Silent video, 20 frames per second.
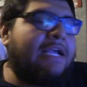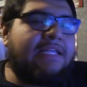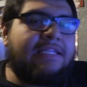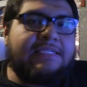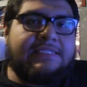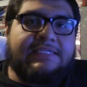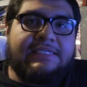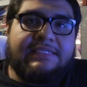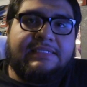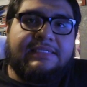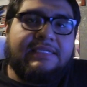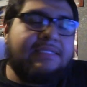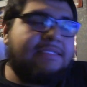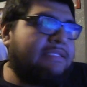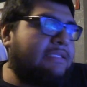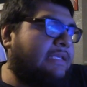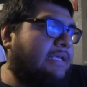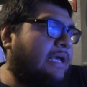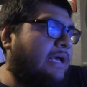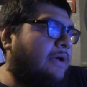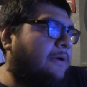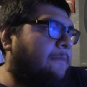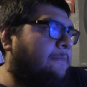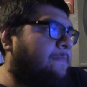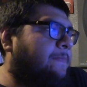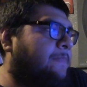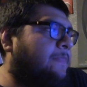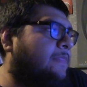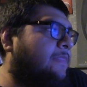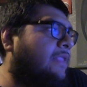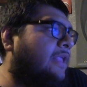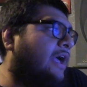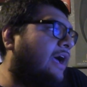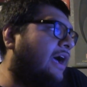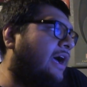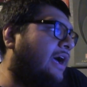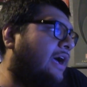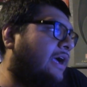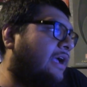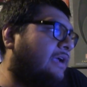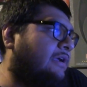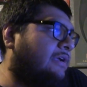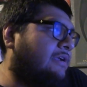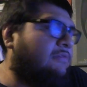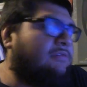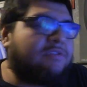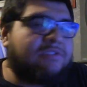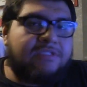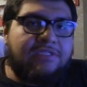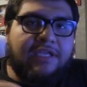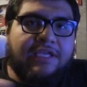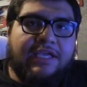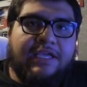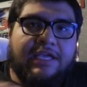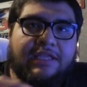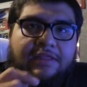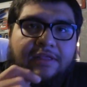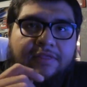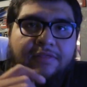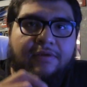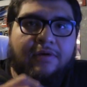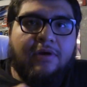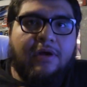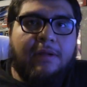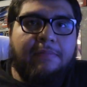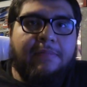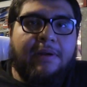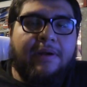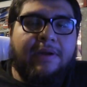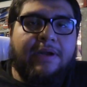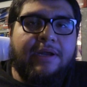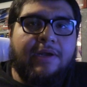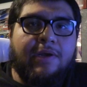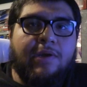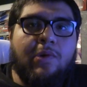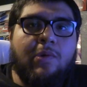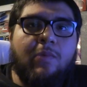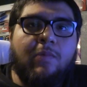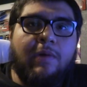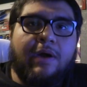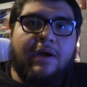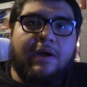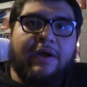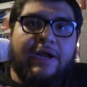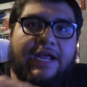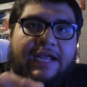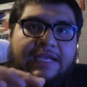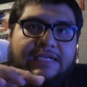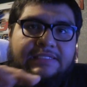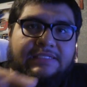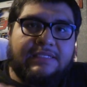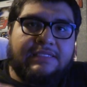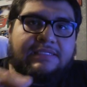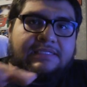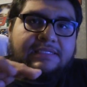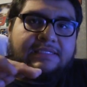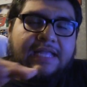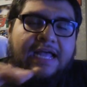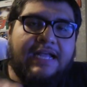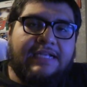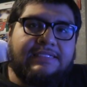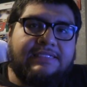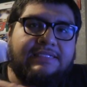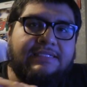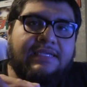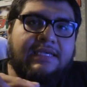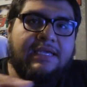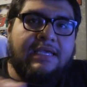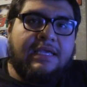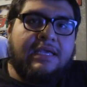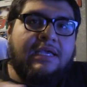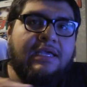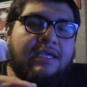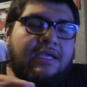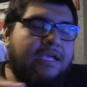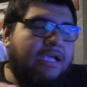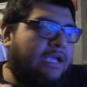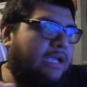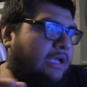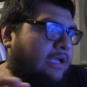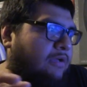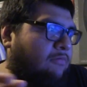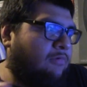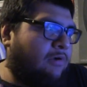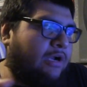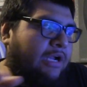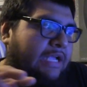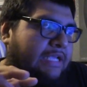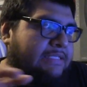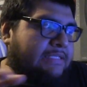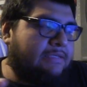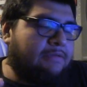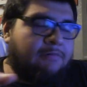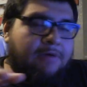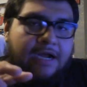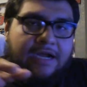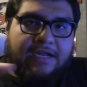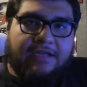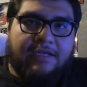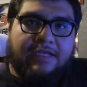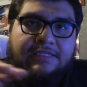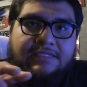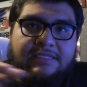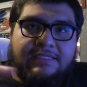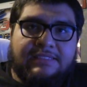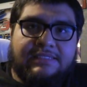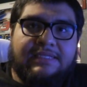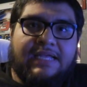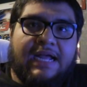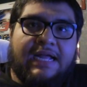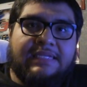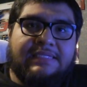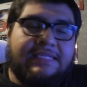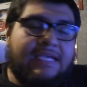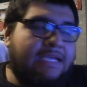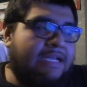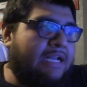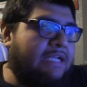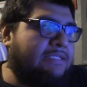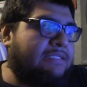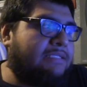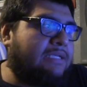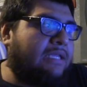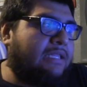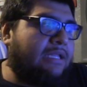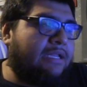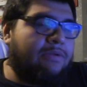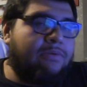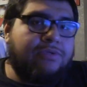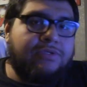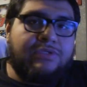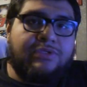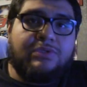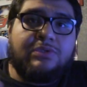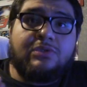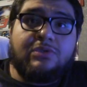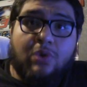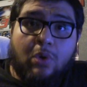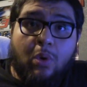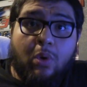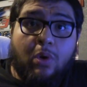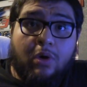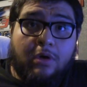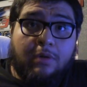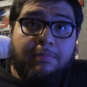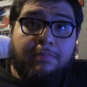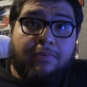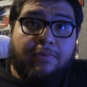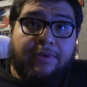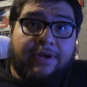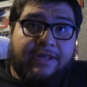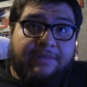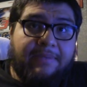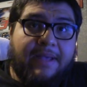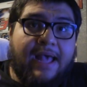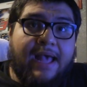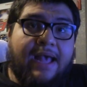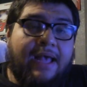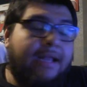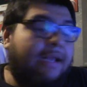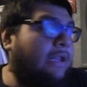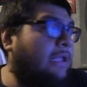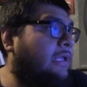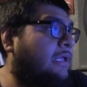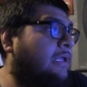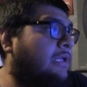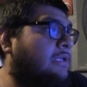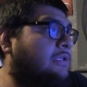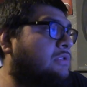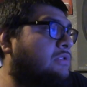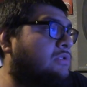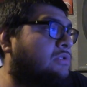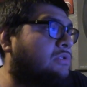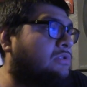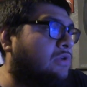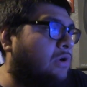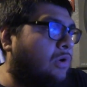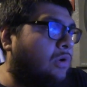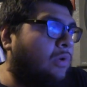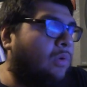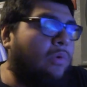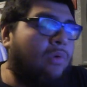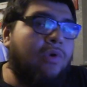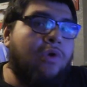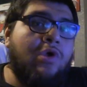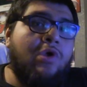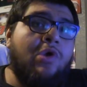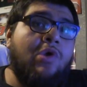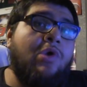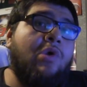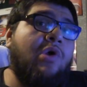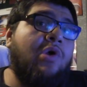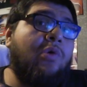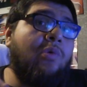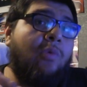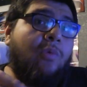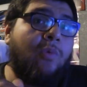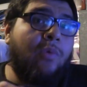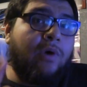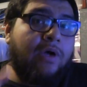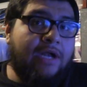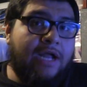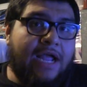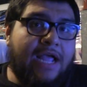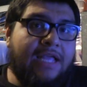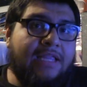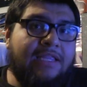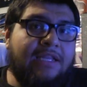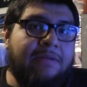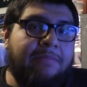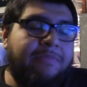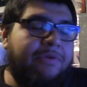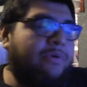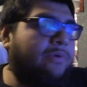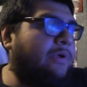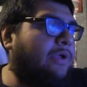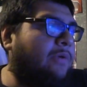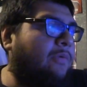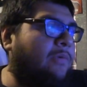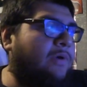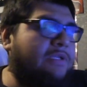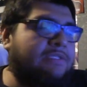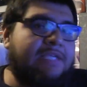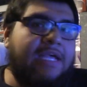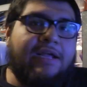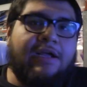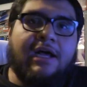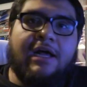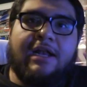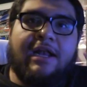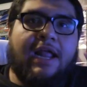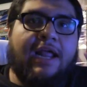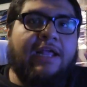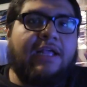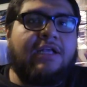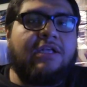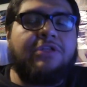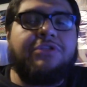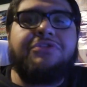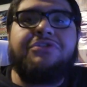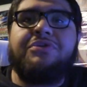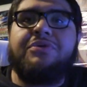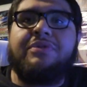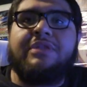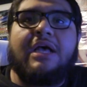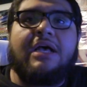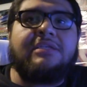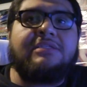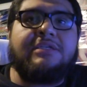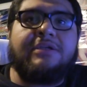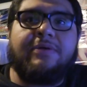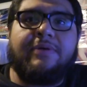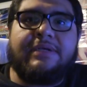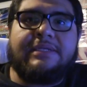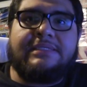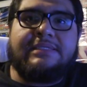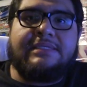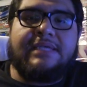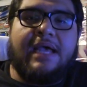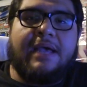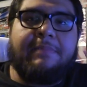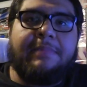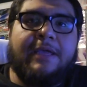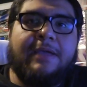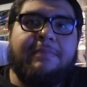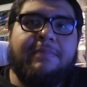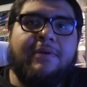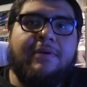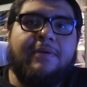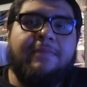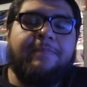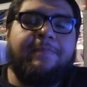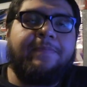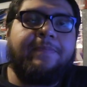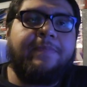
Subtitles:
had the C60 out, I was looking at the throwout bearing where I guess it slides, where I guess it slides, and I saw that it was scored pretty bad. So what I ended up doing was I got like 2000 grit sandpaper,